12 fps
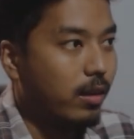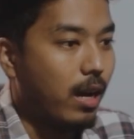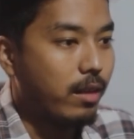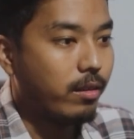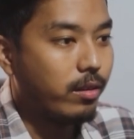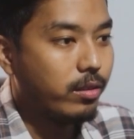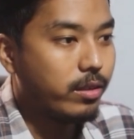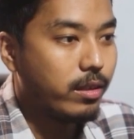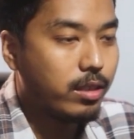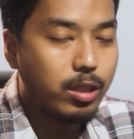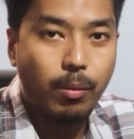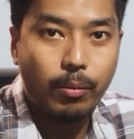Another
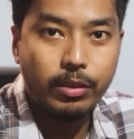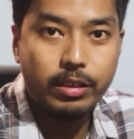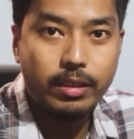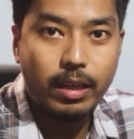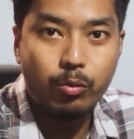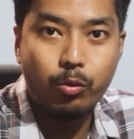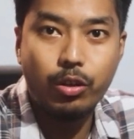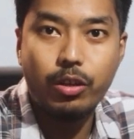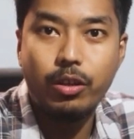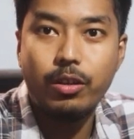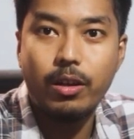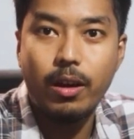CSS property that
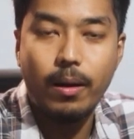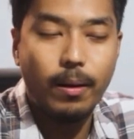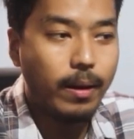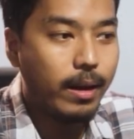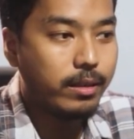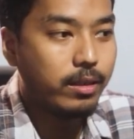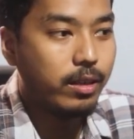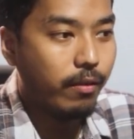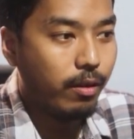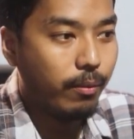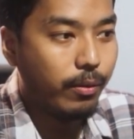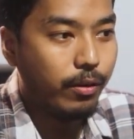we as a
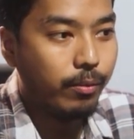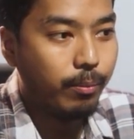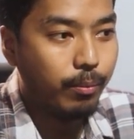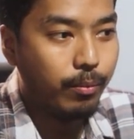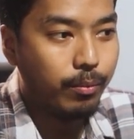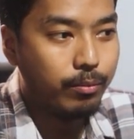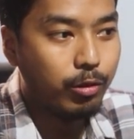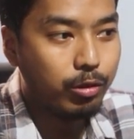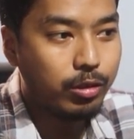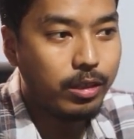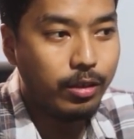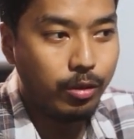developer
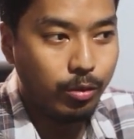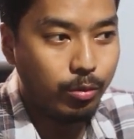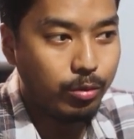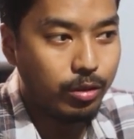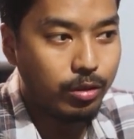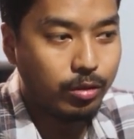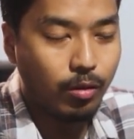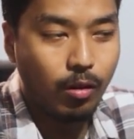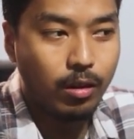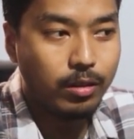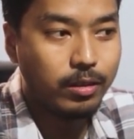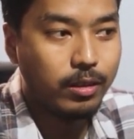mostly use is
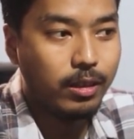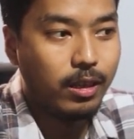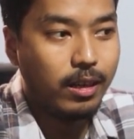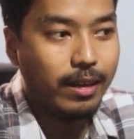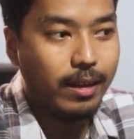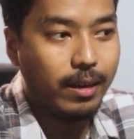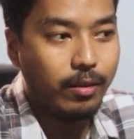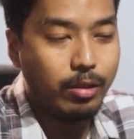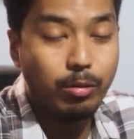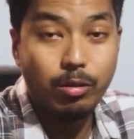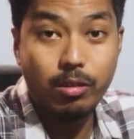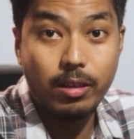called
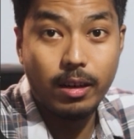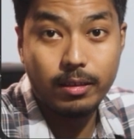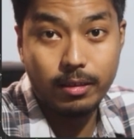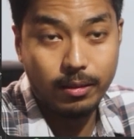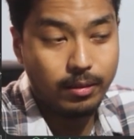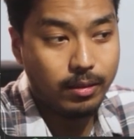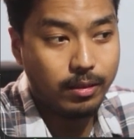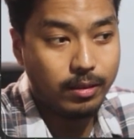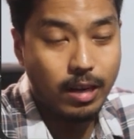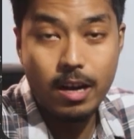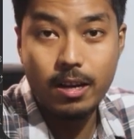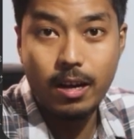user select
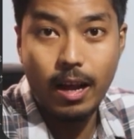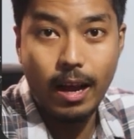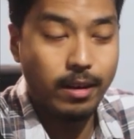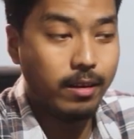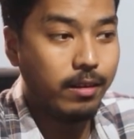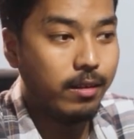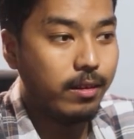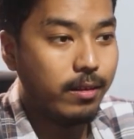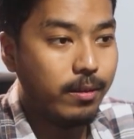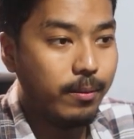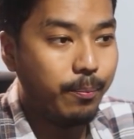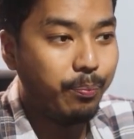none and
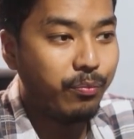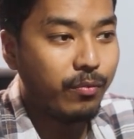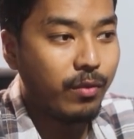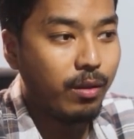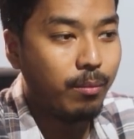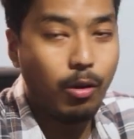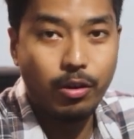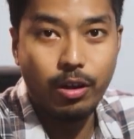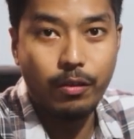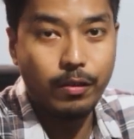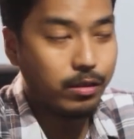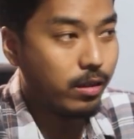pointer
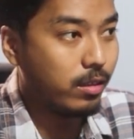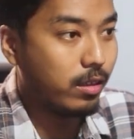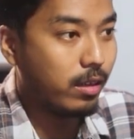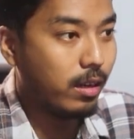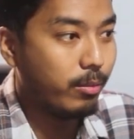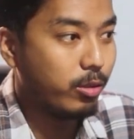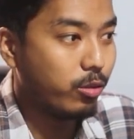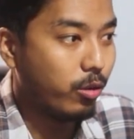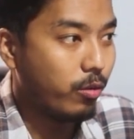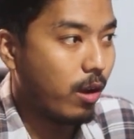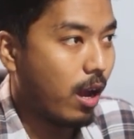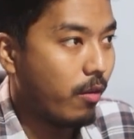events none. Let me show
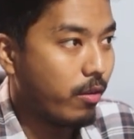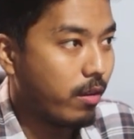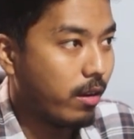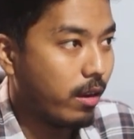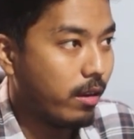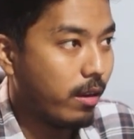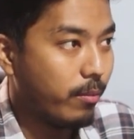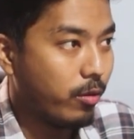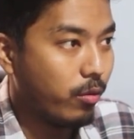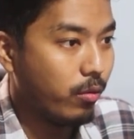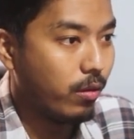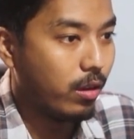you how you can add them
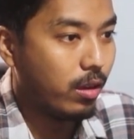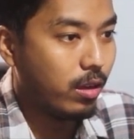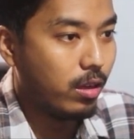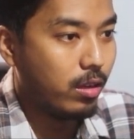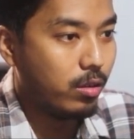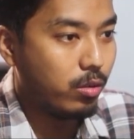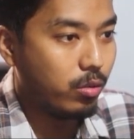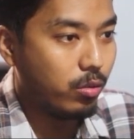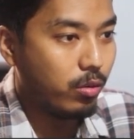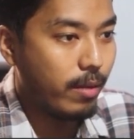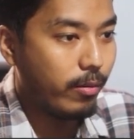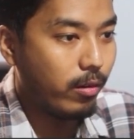too. So I've